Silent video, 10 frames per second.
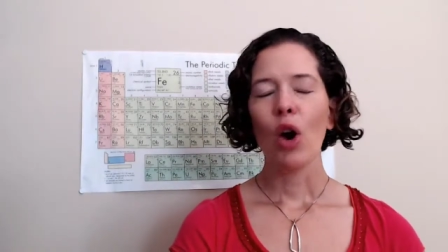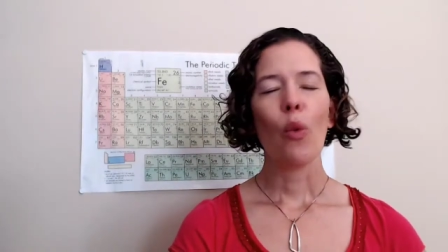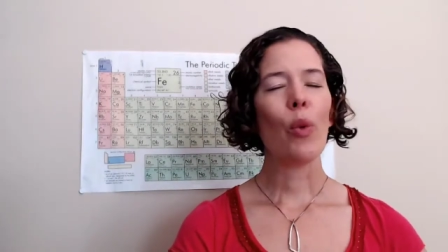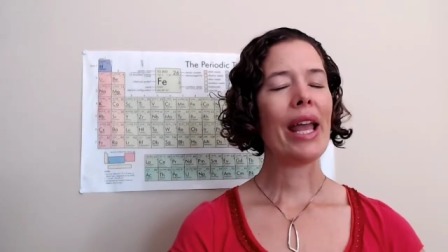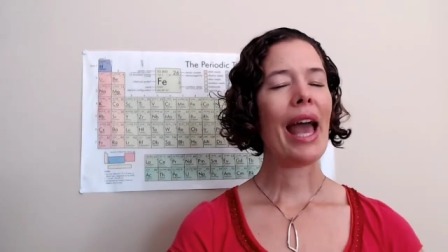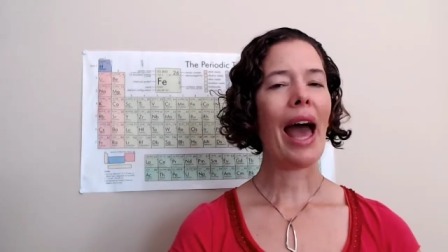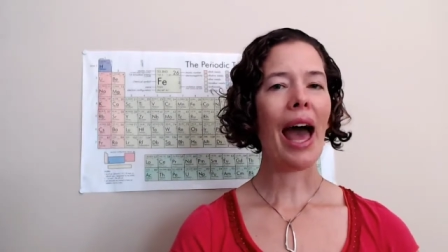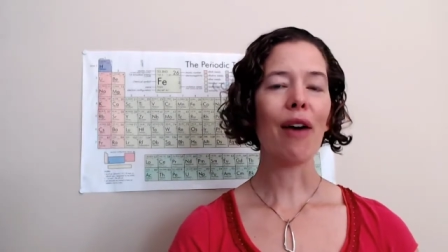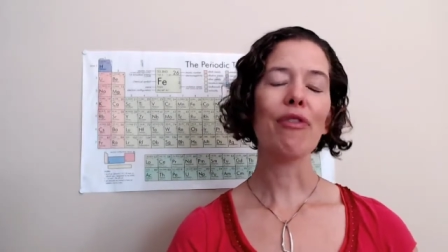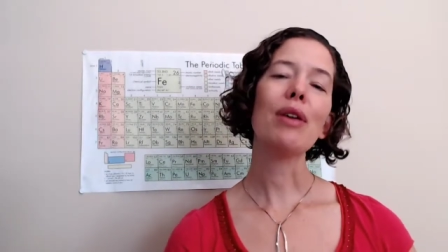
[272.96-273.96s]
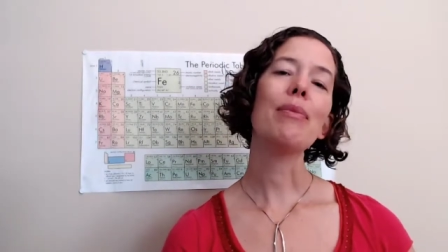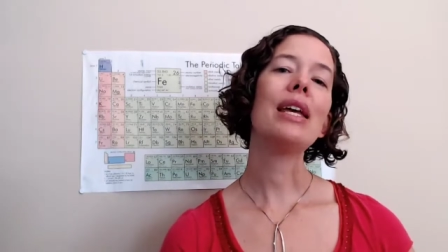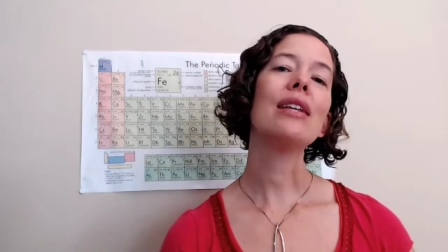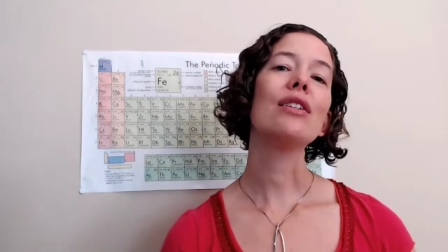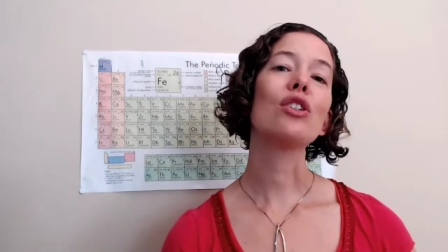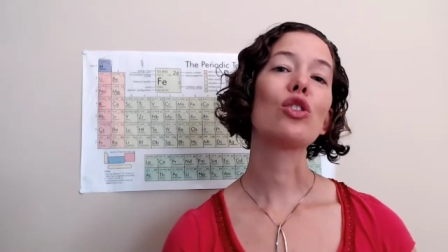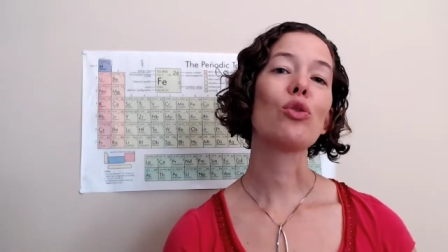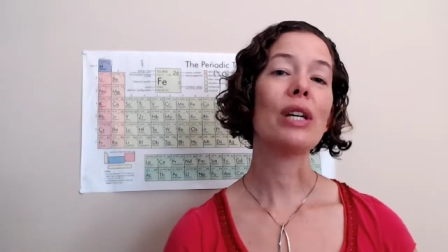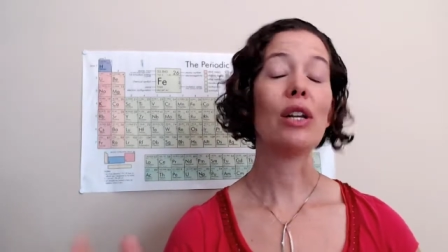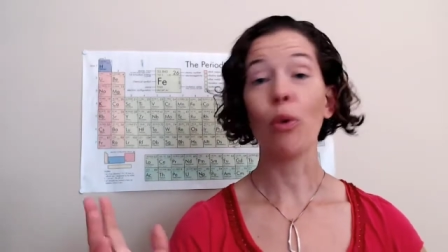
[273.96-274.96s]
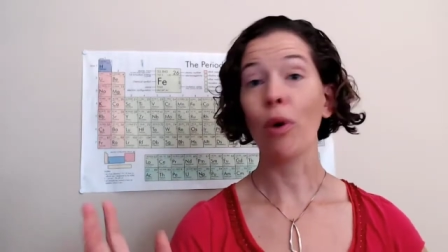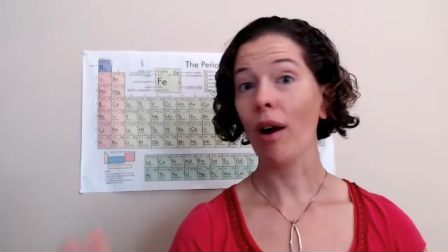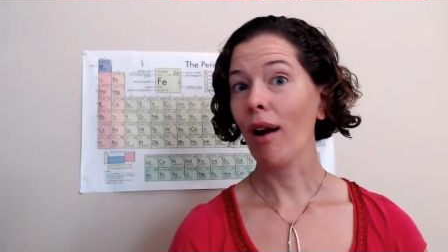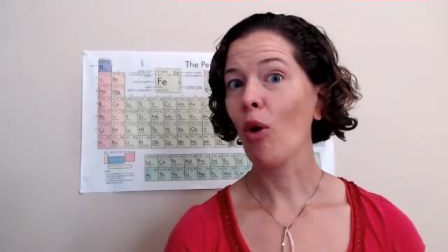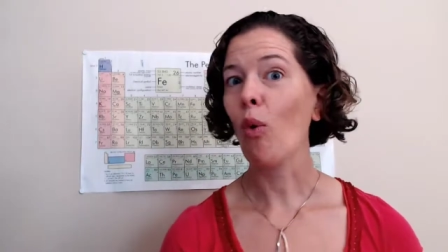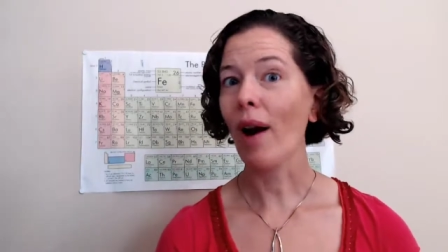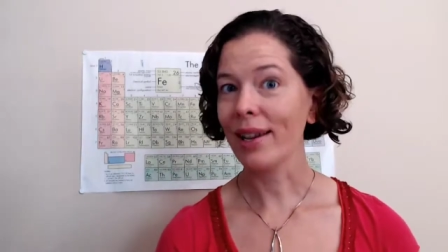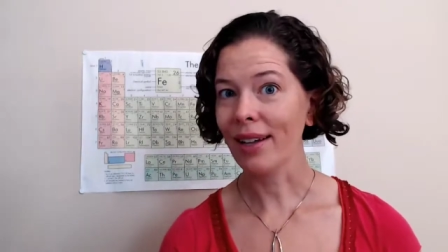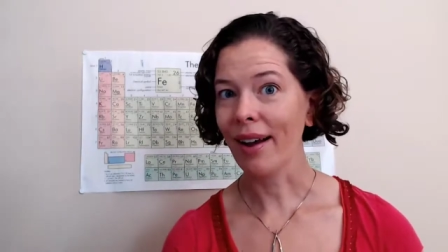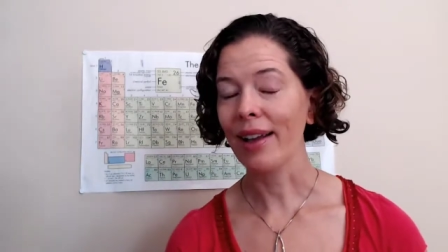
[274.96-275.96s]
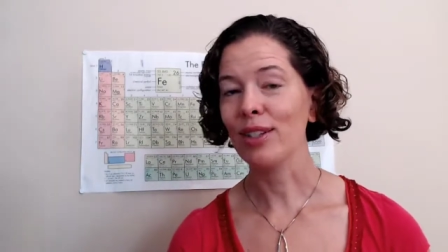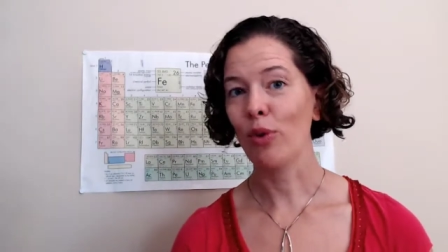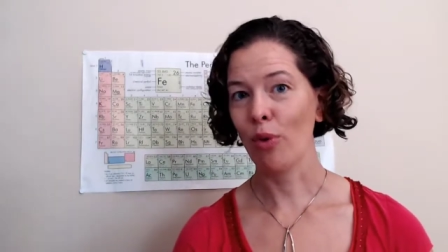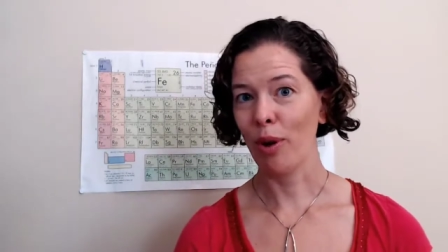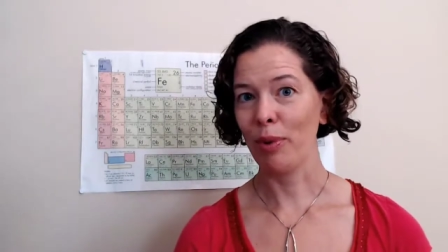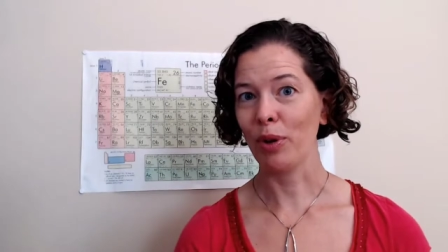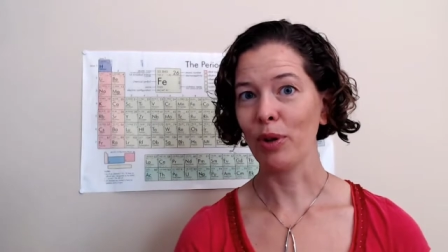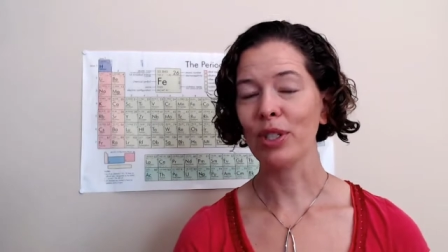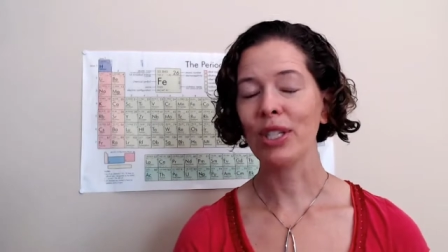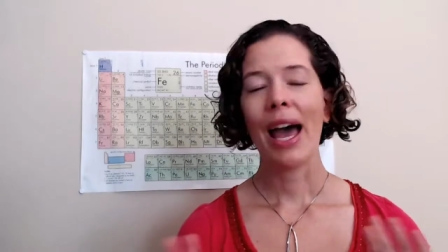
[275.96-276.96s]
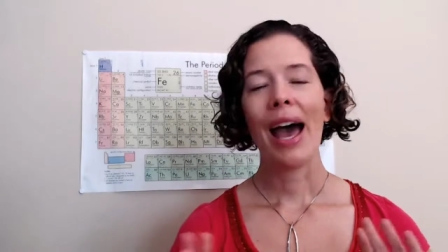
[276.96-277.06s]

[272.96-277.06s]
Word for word: We have them in discrete or quantized orbitals.